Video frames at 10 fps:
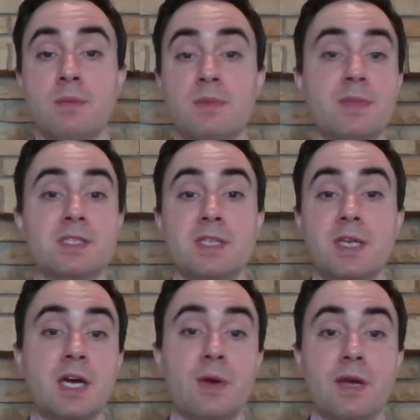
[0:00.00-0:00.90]
Maybe that's not
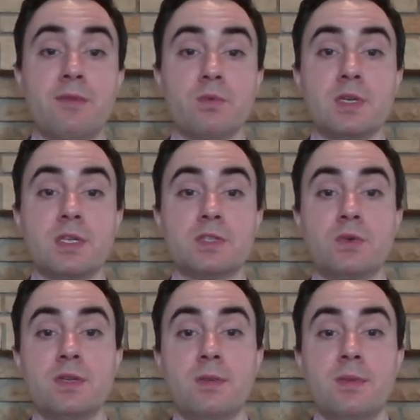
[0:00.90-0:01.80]
how everyone is
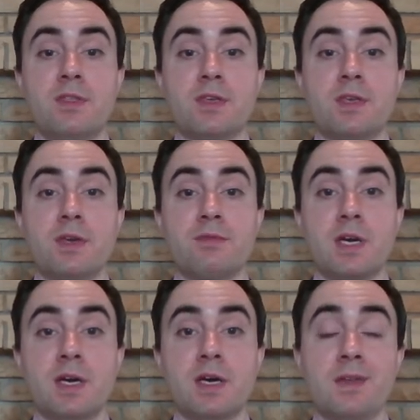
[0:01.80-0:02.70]
going to be thinking of
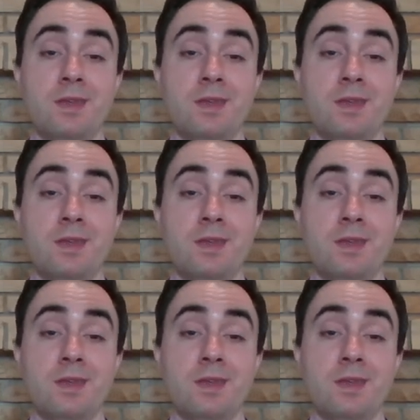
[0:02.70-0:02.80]
God.